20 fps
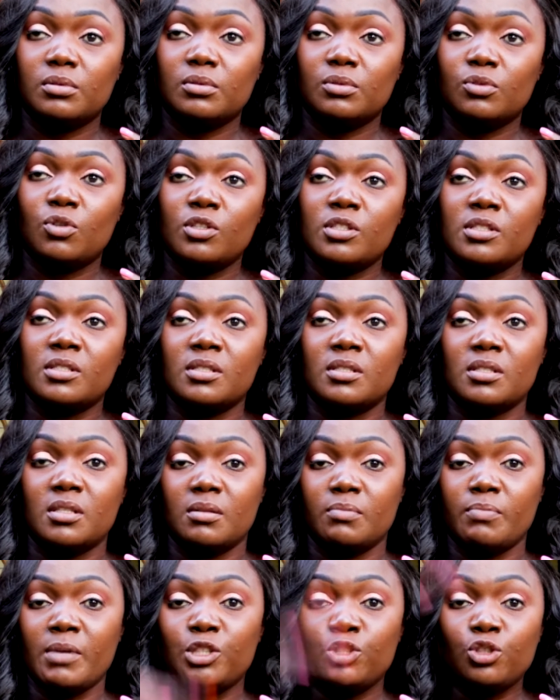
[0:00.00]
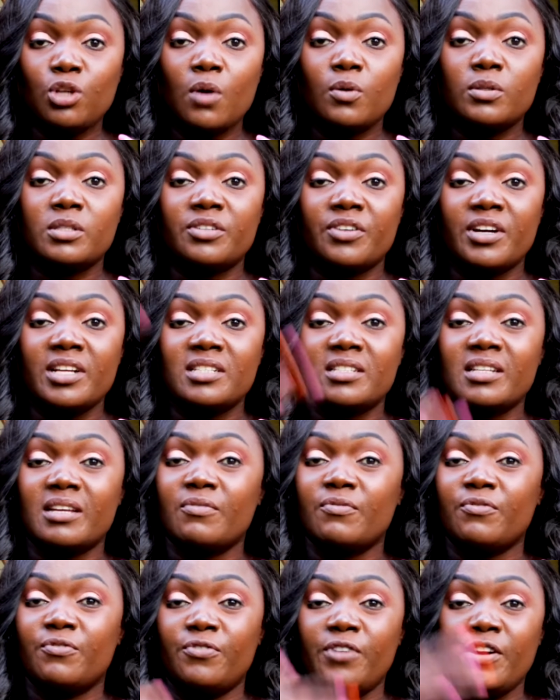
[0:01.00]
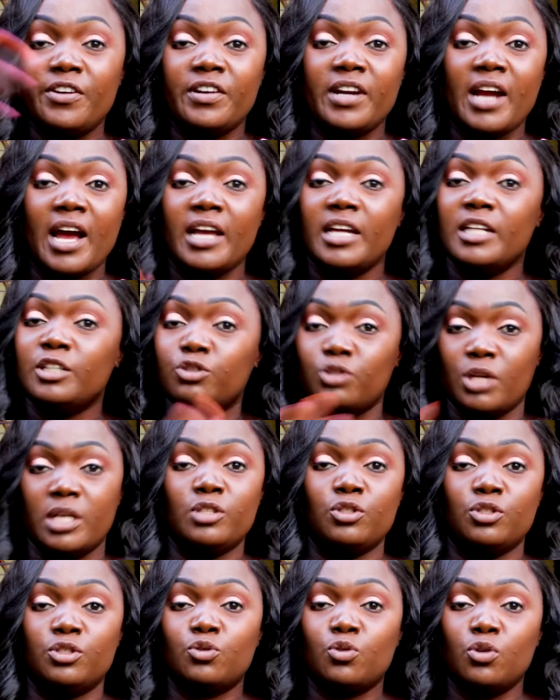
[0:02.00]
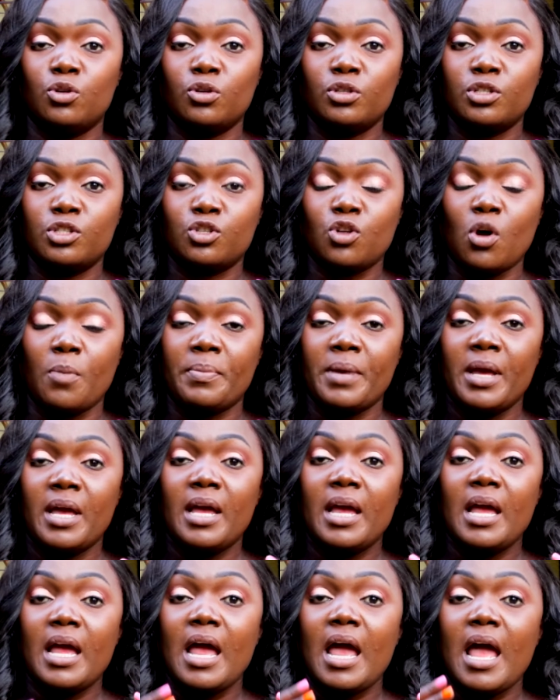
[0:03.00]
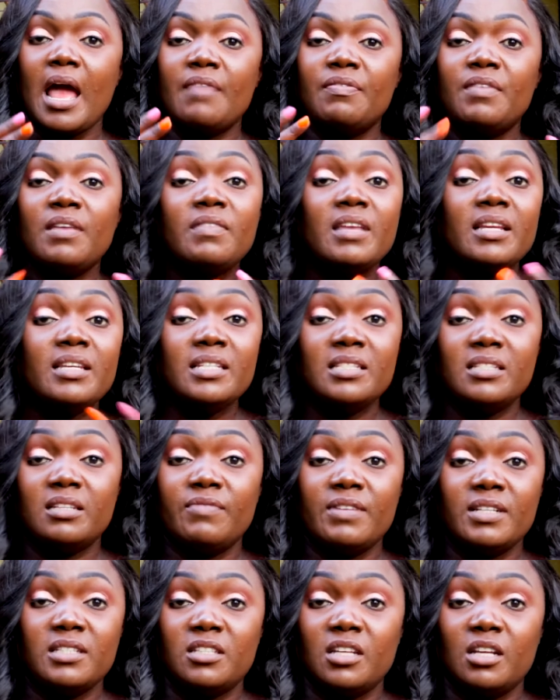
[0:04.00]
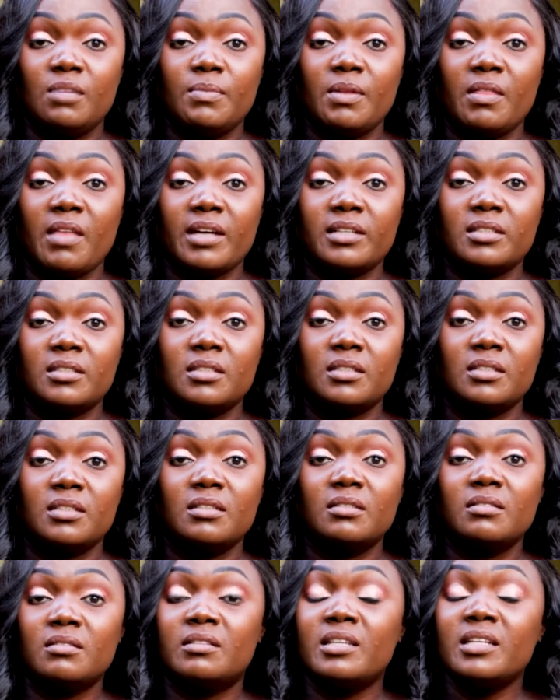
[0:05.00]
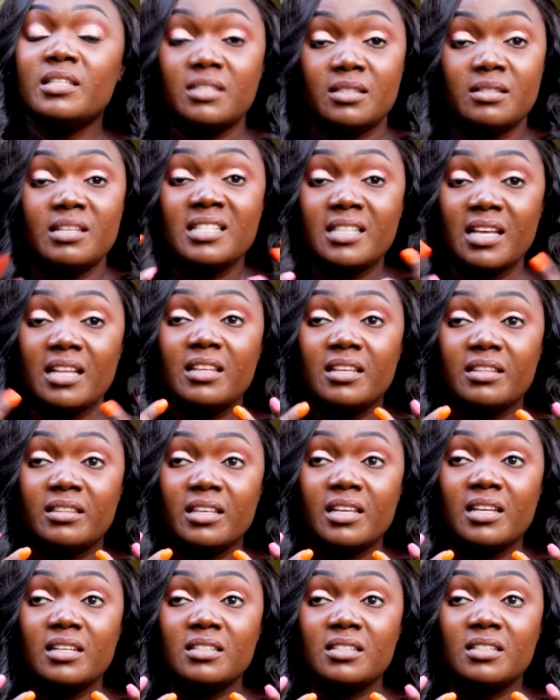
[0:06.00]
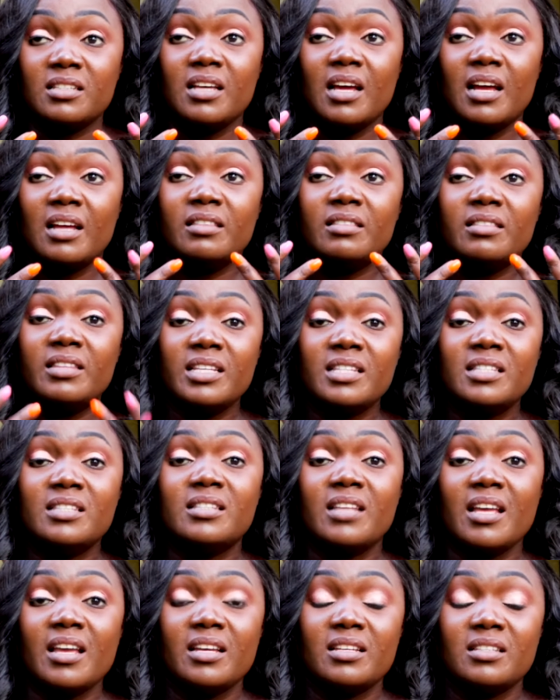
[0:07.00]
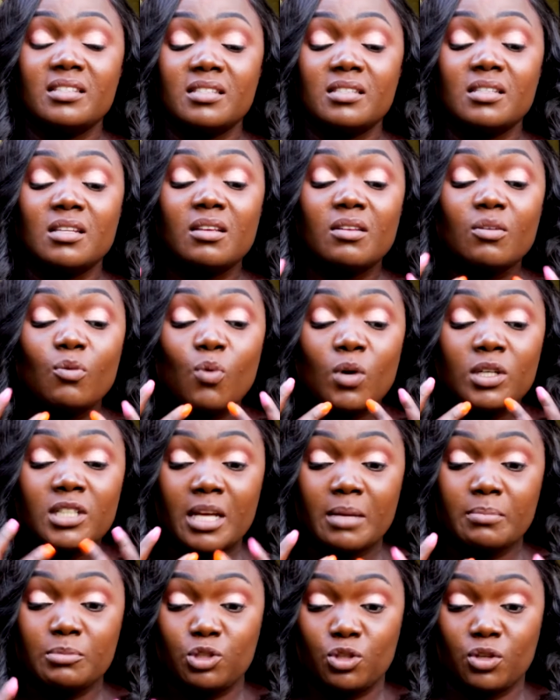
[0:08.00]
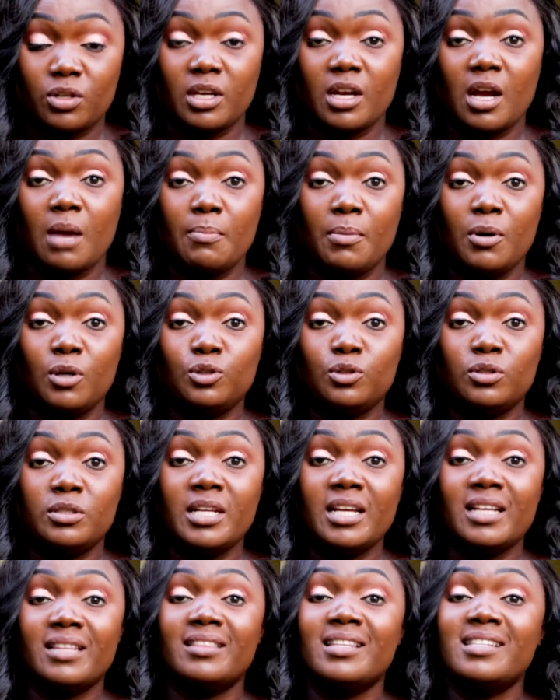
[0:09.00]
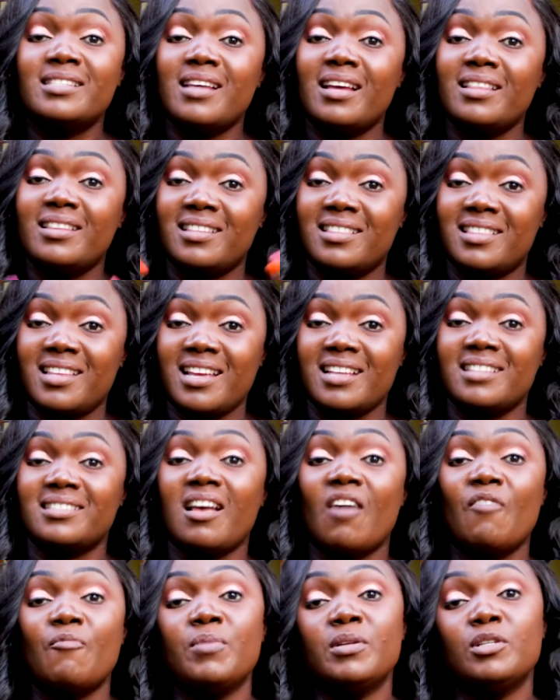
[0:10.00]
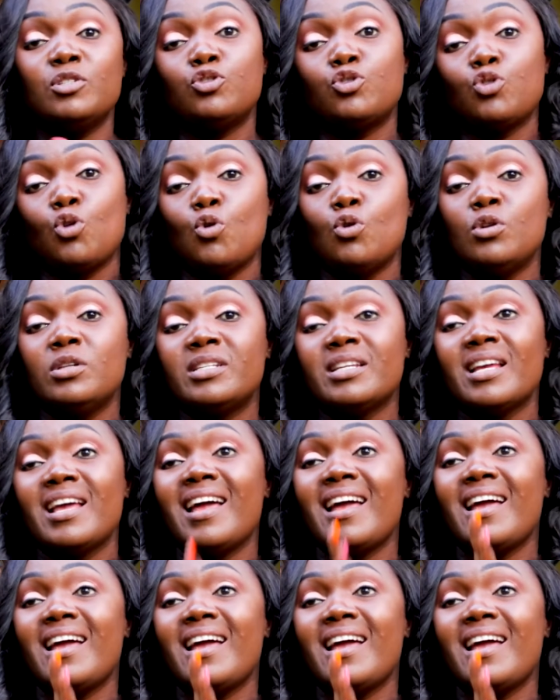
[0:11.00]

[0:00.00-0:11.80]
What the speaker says: because my sugar was rising very high and it could not stop. And then they didn't even tell me that. These are the things, what I'm talking about today, these are the things I've been told